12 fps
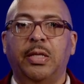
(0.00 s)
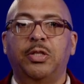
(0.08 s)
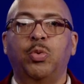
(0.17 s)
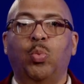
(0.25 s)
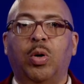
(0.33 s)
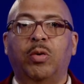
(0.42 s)

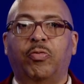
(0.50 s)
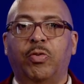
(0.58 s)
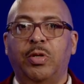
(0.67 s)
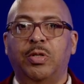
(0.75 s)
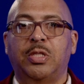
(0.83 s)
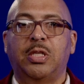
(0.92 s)
that you want for
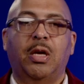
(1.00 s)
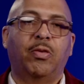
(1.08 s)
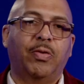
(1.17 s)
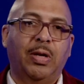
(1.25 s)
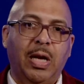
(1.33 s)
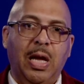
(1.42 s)

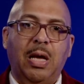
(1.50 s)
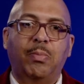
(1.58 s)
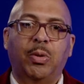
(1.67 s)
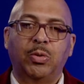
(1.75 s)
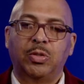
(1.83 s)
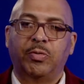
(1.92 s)
yourself and God
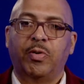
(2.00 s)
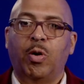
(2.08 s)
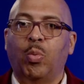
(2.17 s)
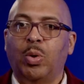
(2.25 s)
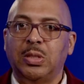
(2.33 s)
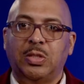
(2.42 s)
most of
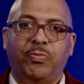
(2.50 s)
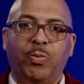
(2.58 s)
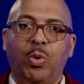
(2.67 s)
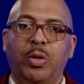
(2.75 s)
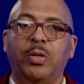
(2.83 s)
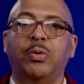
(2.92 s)
all wants
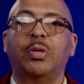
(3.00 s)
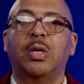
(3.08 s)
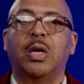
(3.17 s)
for you.